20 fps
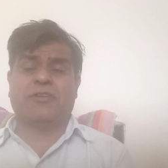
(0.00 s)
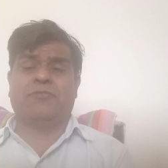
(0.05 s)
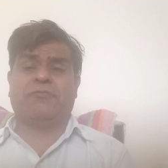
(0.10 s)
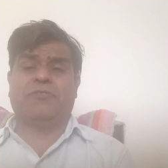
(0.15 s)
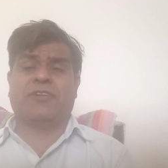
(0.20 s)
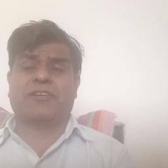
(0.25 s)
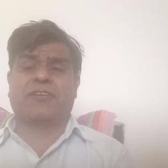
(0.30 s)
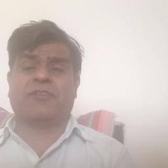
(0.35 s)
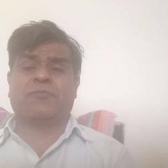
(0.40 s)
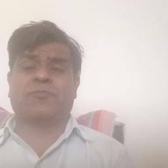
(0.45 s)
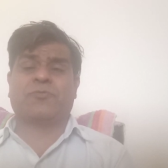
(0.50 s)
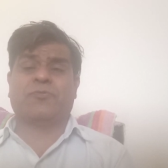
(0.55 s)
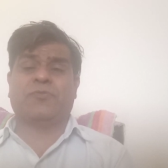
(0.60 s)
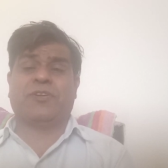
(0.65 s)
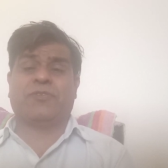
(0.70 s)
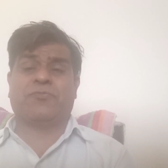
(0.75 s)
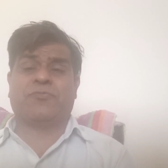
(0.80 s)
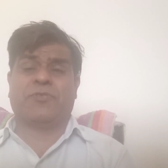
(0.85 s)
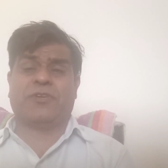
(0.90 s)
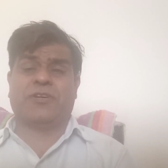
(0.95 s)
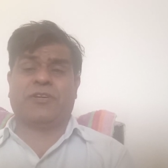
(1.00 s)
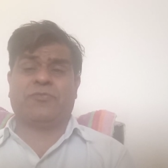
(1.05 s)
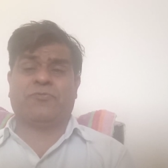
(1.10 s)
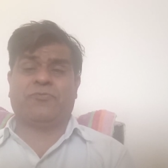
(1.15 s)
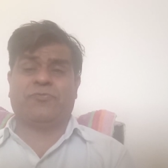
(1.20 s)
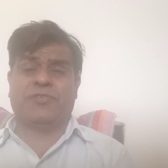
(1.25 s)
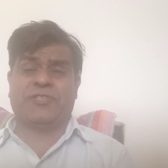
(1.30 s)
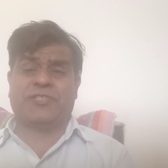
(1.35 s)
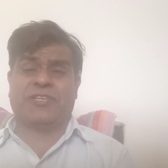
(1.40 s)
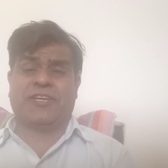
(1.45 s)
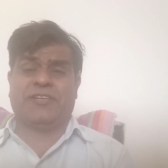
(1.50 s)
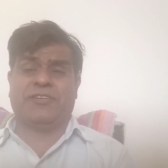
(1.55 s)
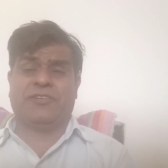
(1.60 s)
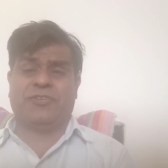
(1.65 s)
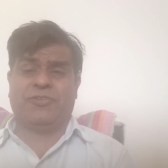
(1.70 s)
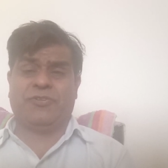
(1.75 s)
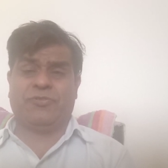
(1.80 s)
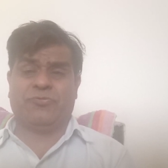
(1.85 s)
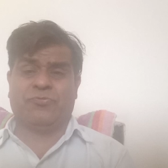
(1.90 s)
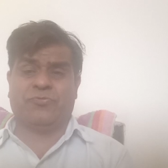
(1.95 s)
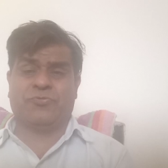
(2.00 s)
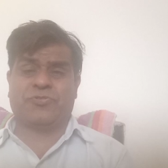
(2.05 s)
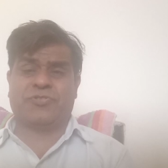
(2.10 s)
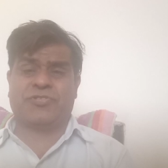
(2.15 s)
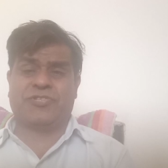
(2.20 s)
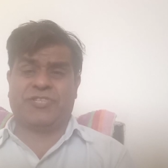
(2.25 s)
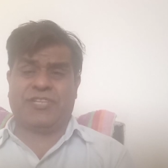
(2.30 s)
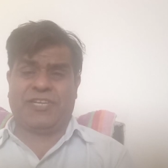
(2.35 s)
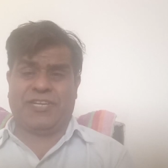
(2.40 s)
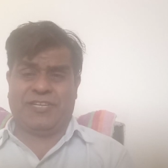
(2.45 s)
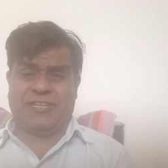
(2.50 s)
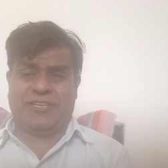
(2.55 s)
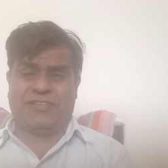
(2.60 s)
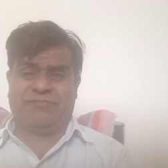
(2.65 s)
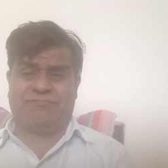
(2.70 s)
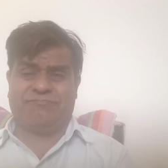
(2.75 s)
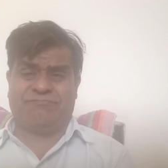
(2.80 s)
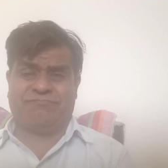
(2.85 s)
Welcome to Irfan Visa News channel.